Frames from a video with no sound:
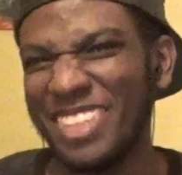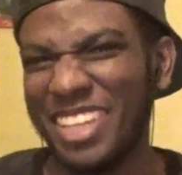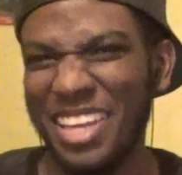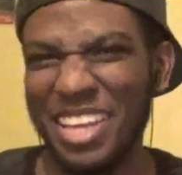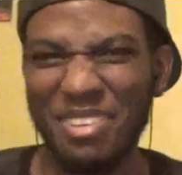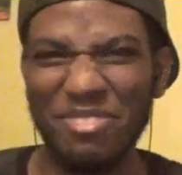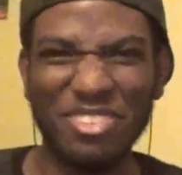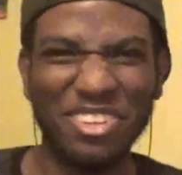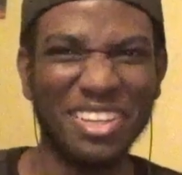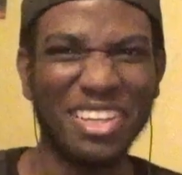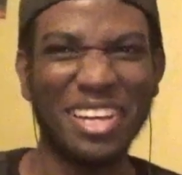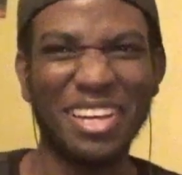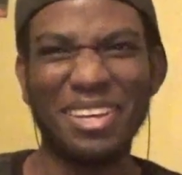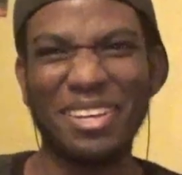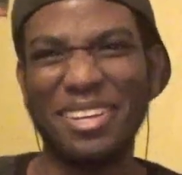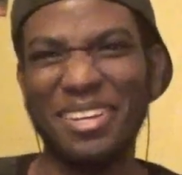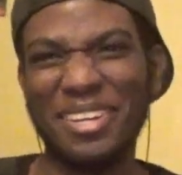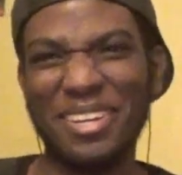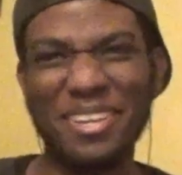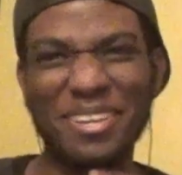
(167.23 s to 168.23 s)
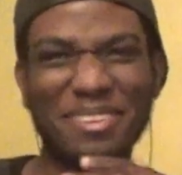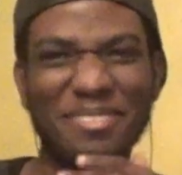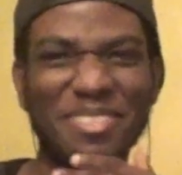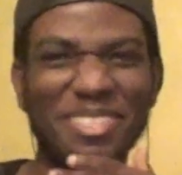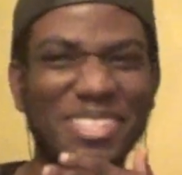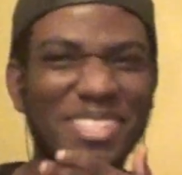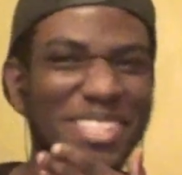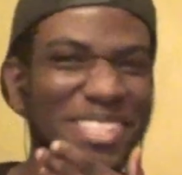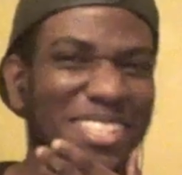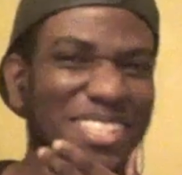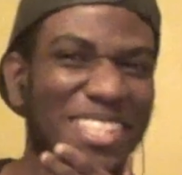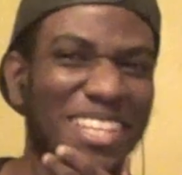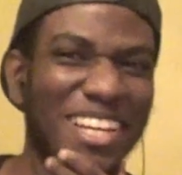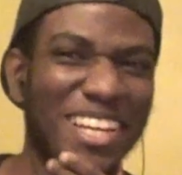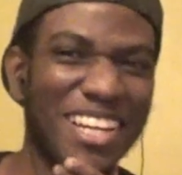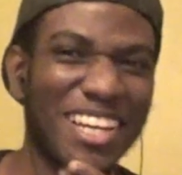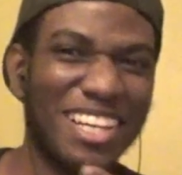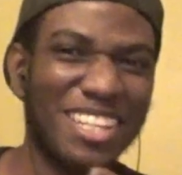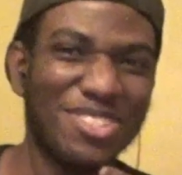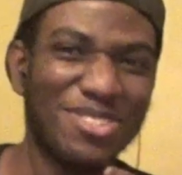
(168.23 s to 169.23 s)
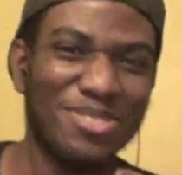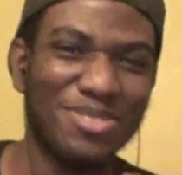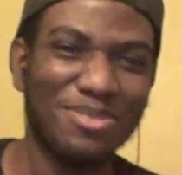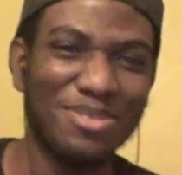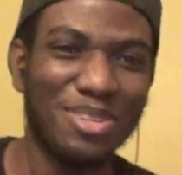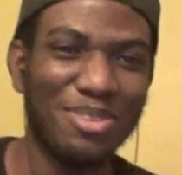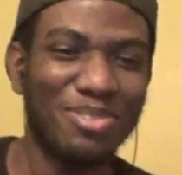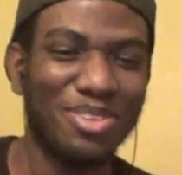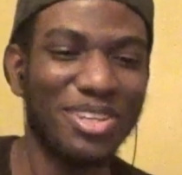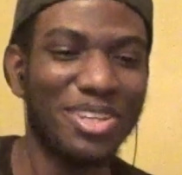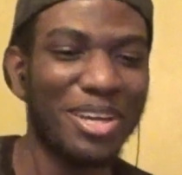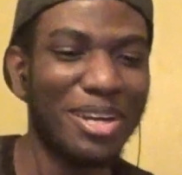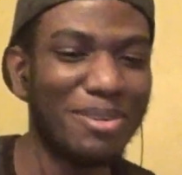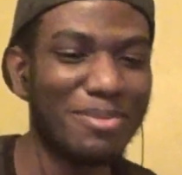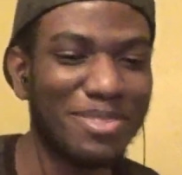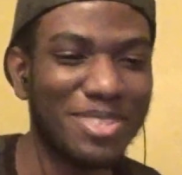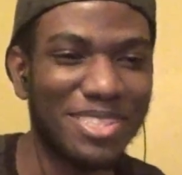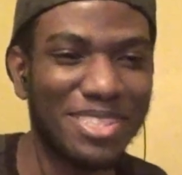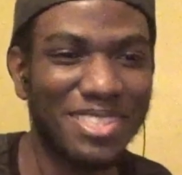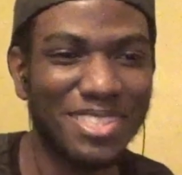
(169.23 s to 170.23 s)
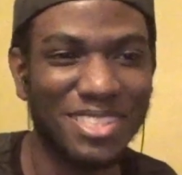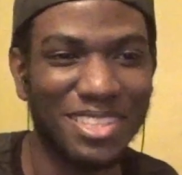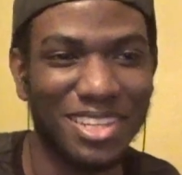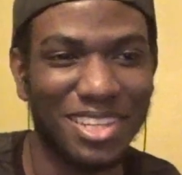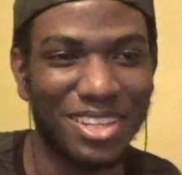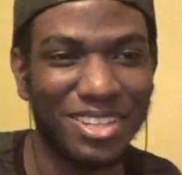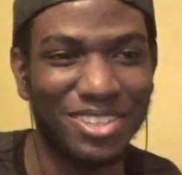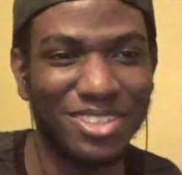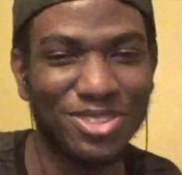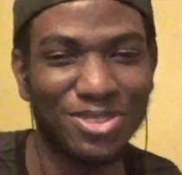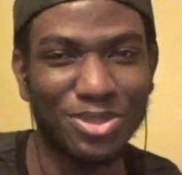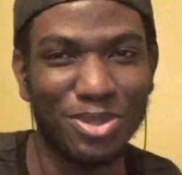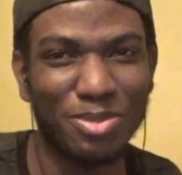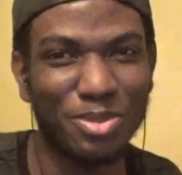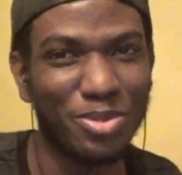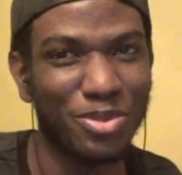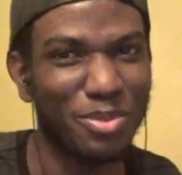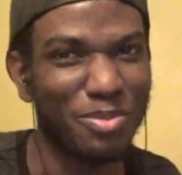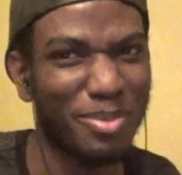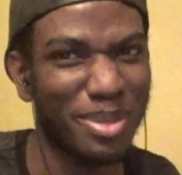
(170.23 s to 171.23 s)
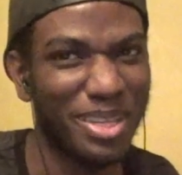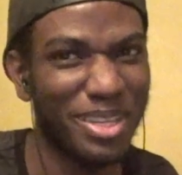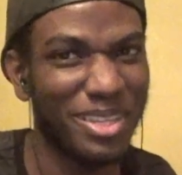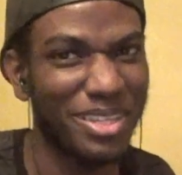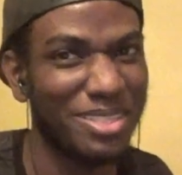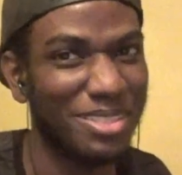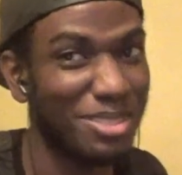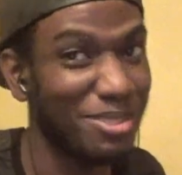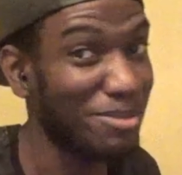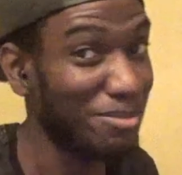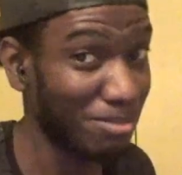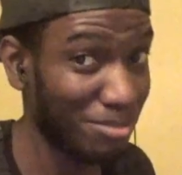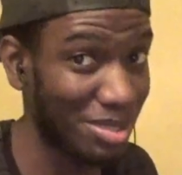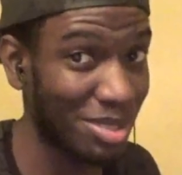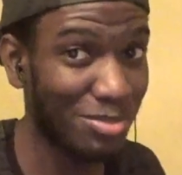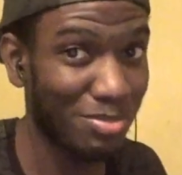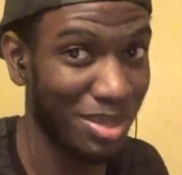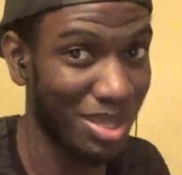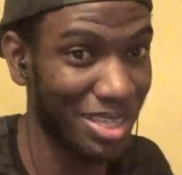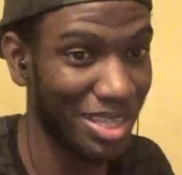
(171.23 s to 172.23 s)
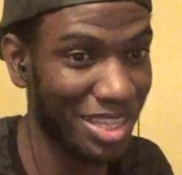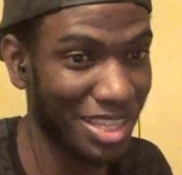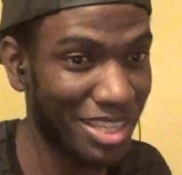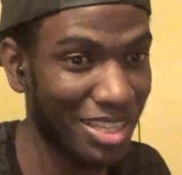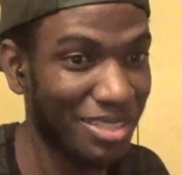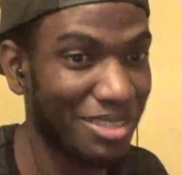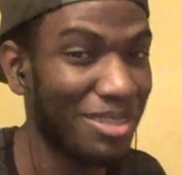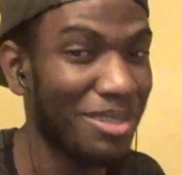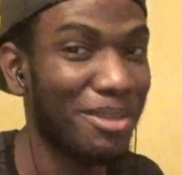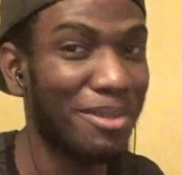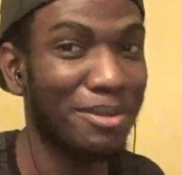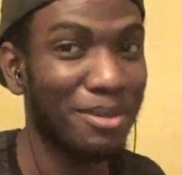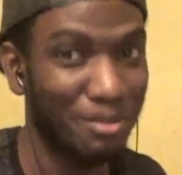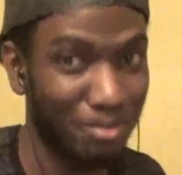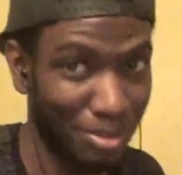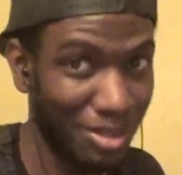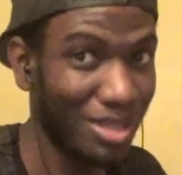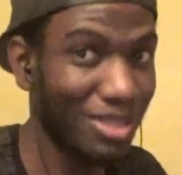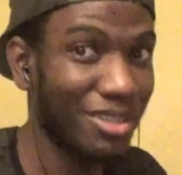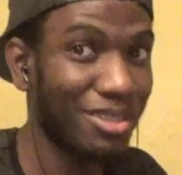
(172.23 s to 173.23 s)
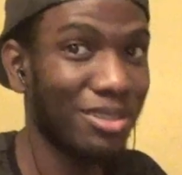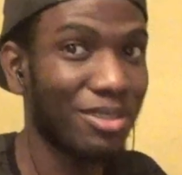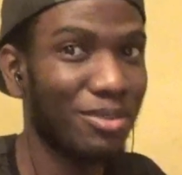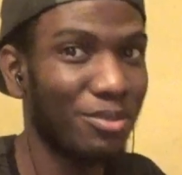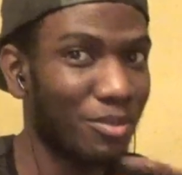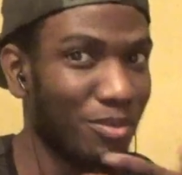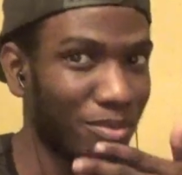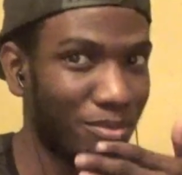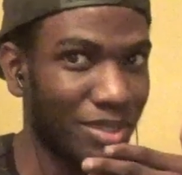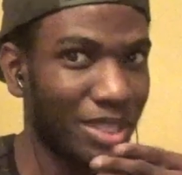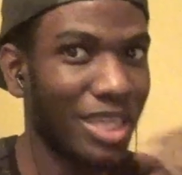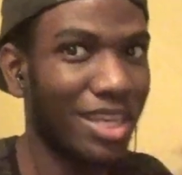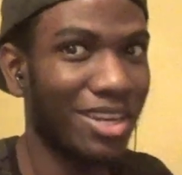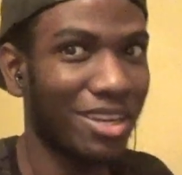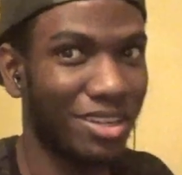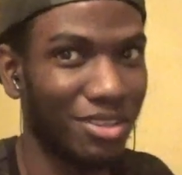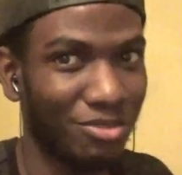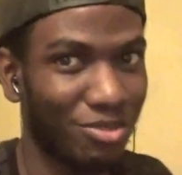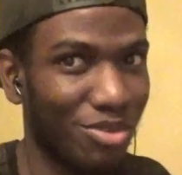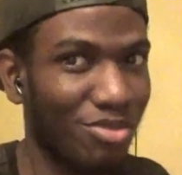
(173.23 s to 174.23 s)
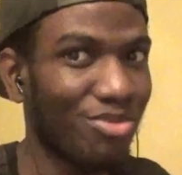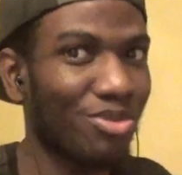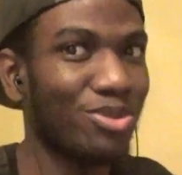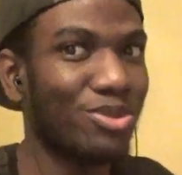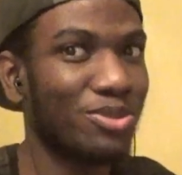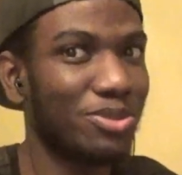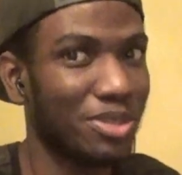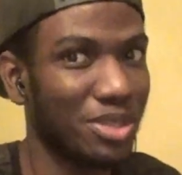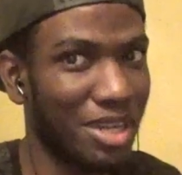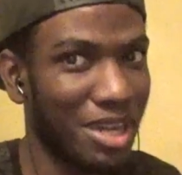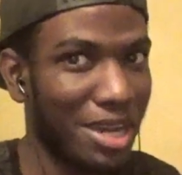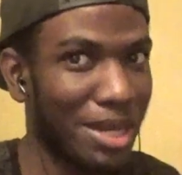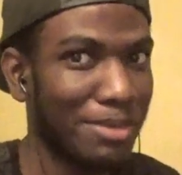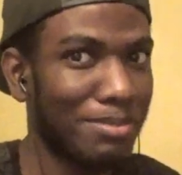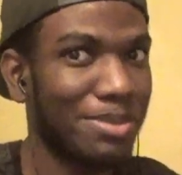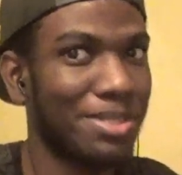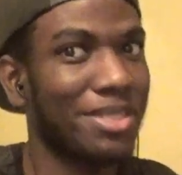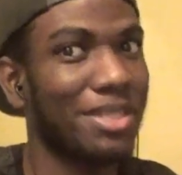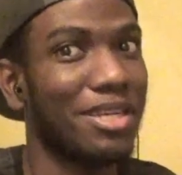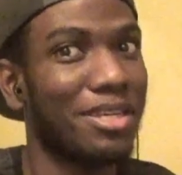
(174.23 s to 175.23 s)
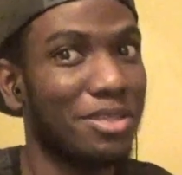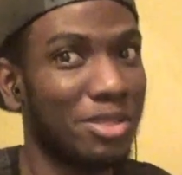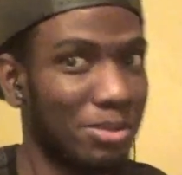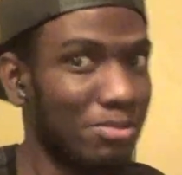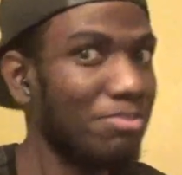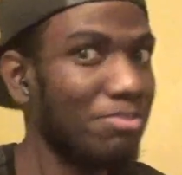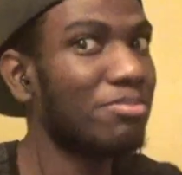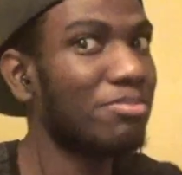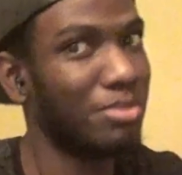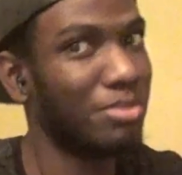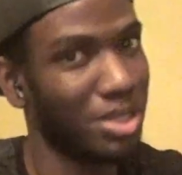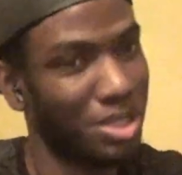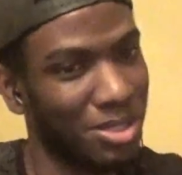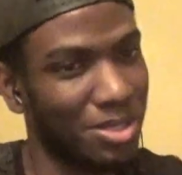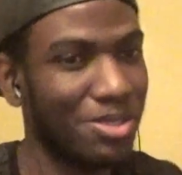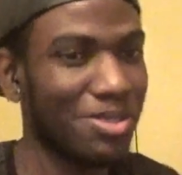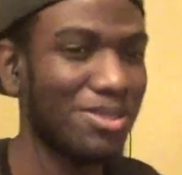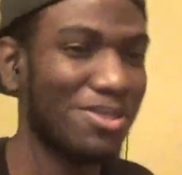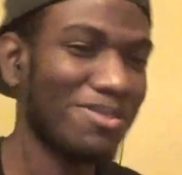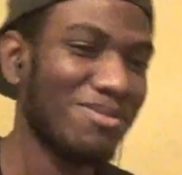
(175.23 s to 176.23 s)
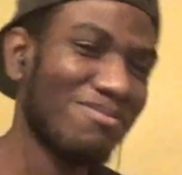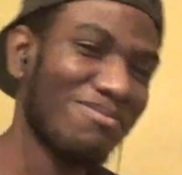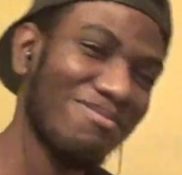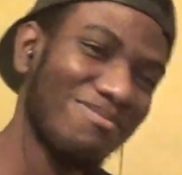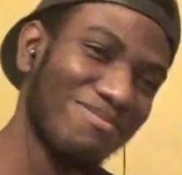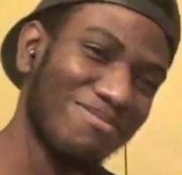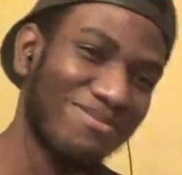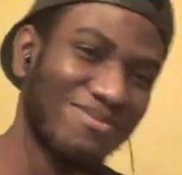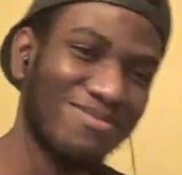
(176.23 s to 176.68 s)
every every season I got every cup season I got trouble with pigs. Miss Piggy, but refer to cops as pigs. Rappers always